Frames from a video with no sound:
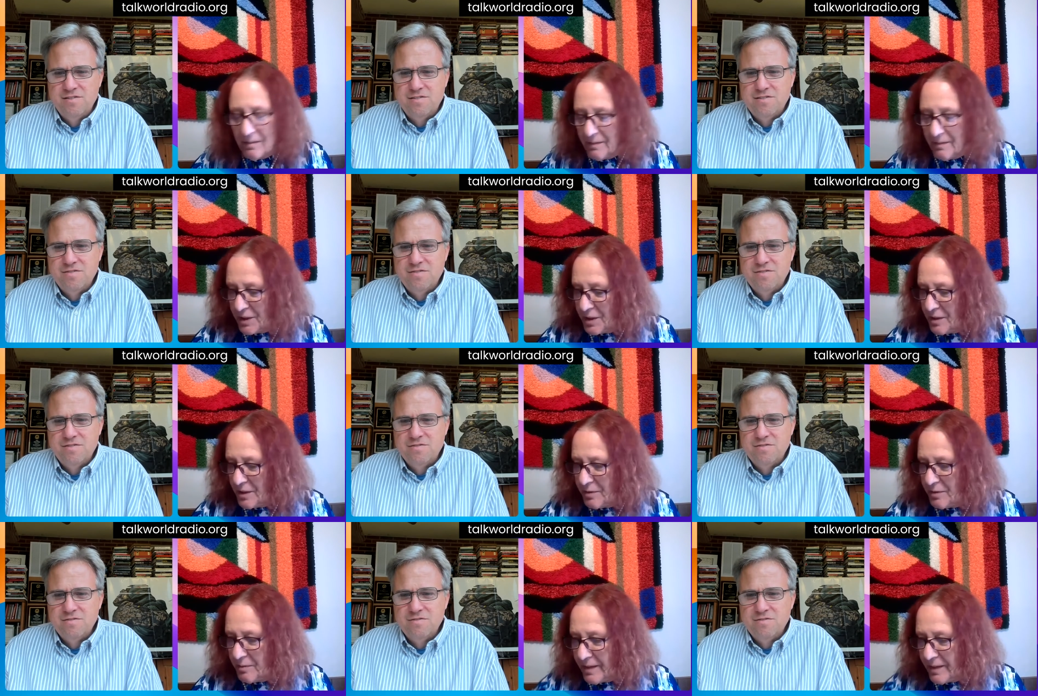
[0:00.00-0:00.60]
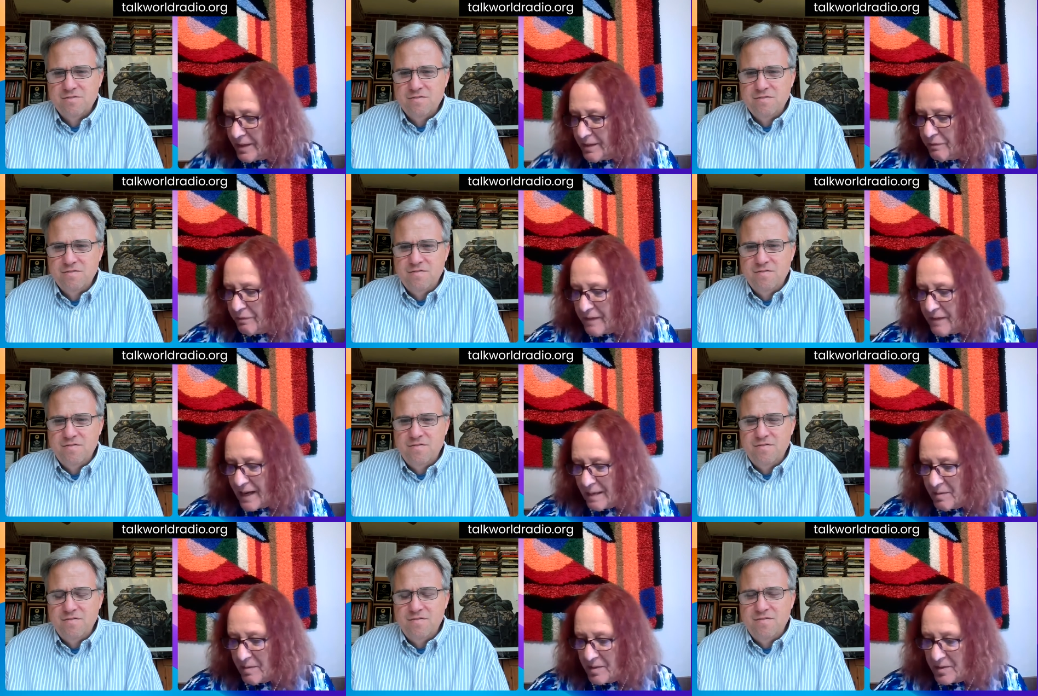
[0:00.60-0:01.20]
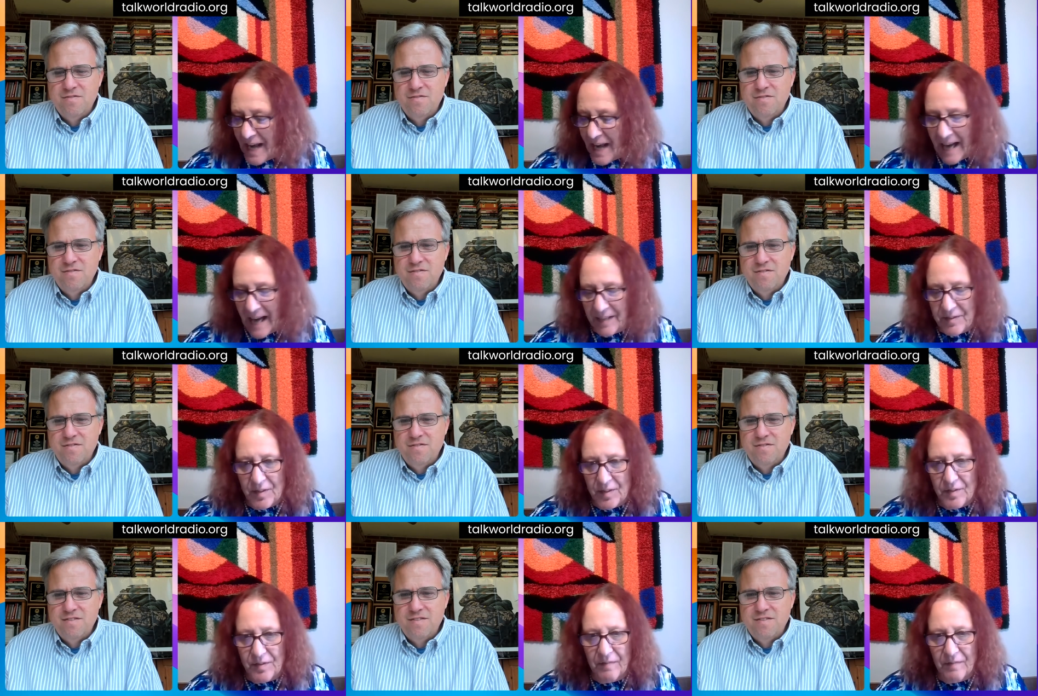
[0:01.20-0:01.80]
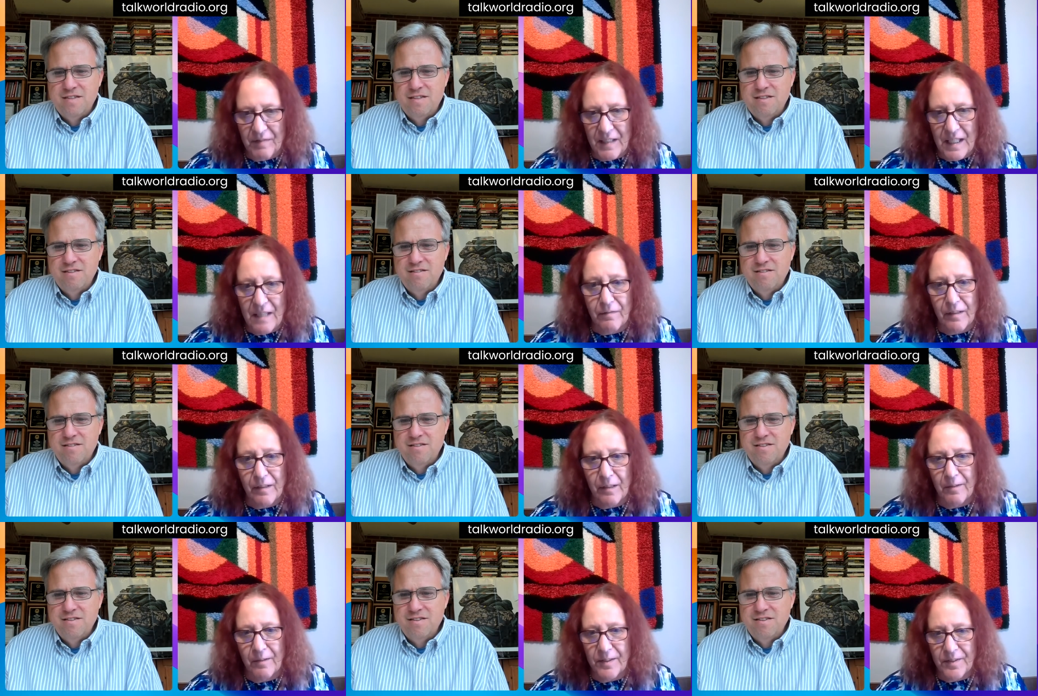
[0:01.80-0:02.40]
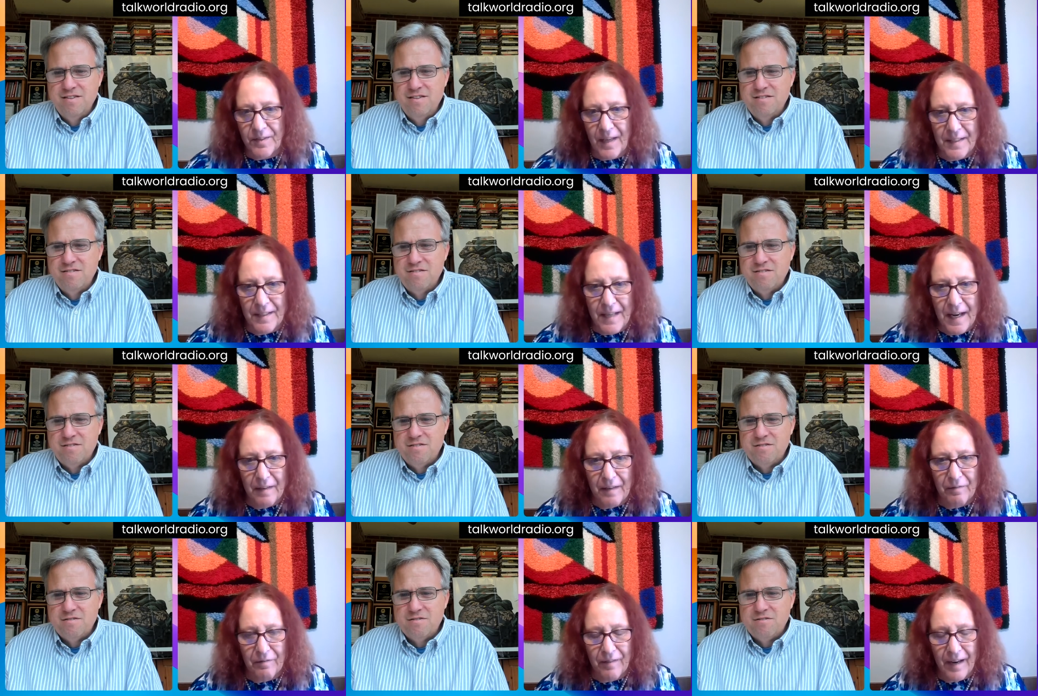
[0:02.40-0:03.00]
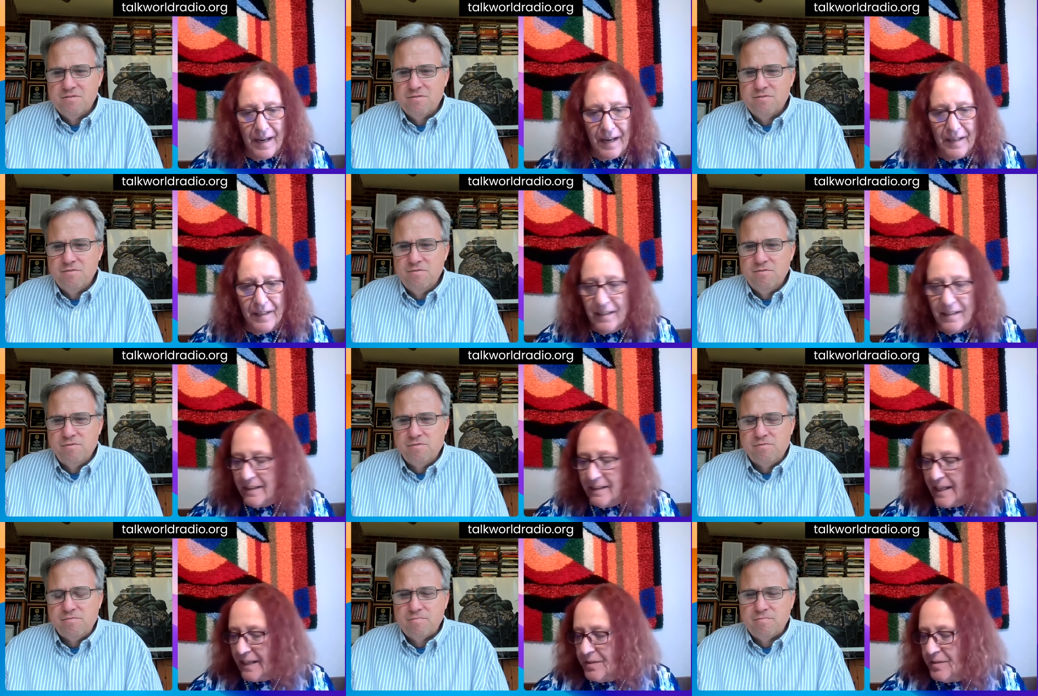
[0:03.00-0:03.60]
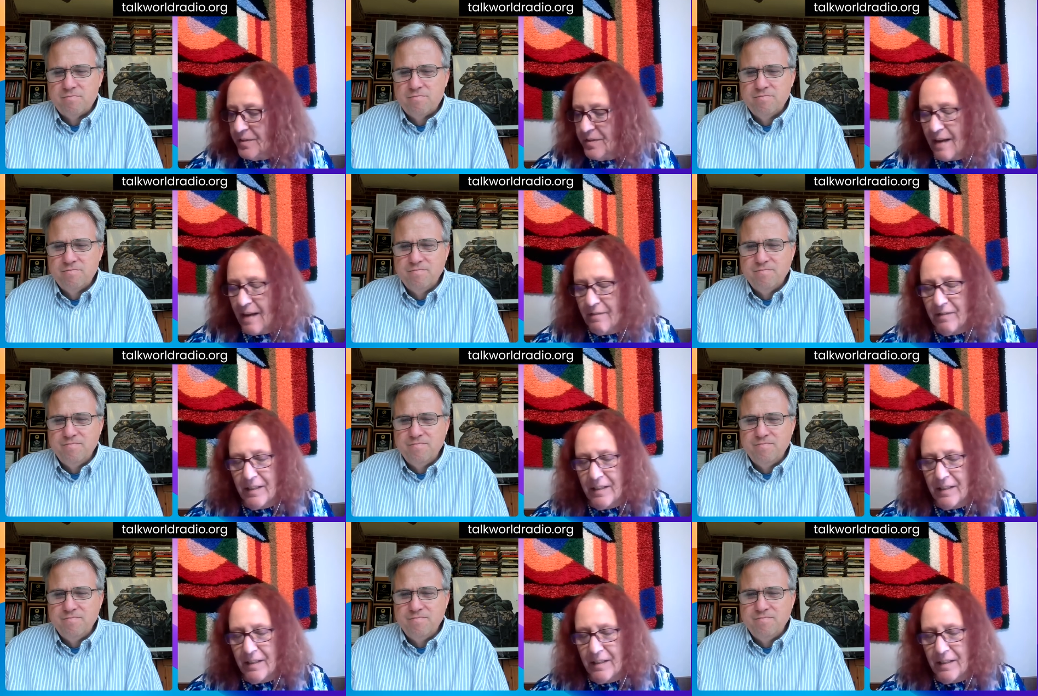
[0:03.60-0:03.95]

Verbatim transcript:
Speaker 1: which is which is where the famous axis of evil was identified,